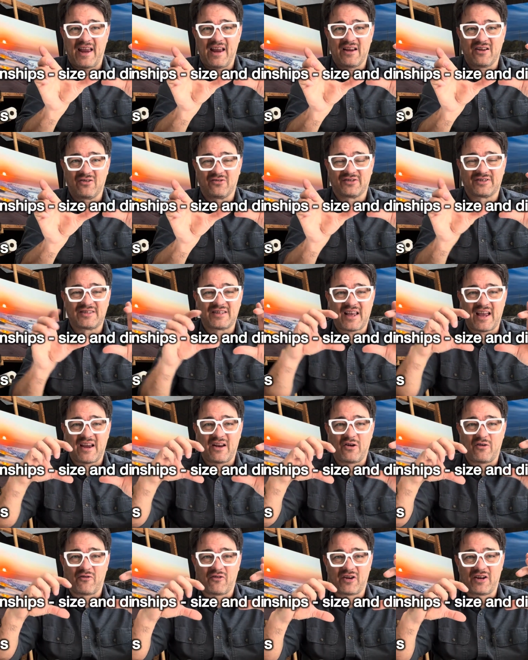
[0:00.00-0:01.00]
angled
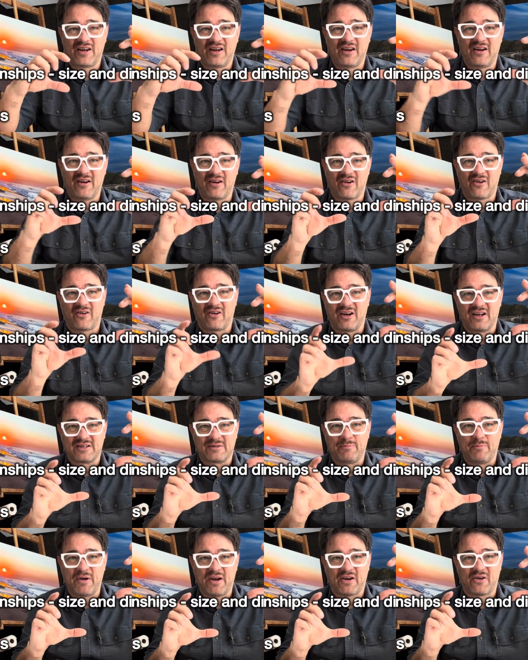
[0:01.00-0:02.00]
side over here, and
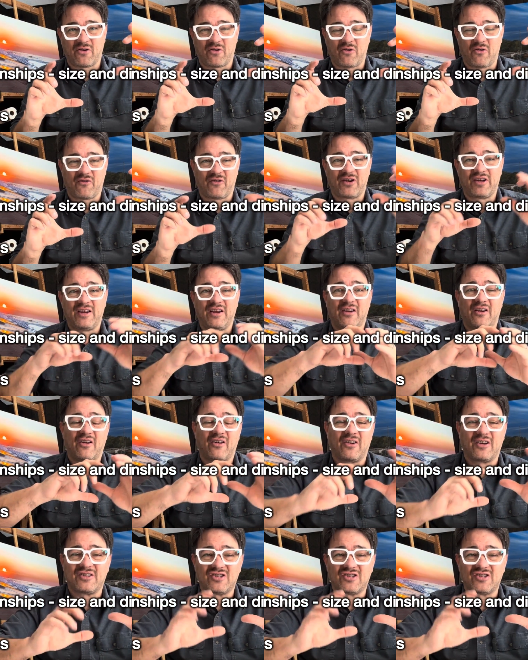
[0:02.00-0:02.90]
it's bigger over here.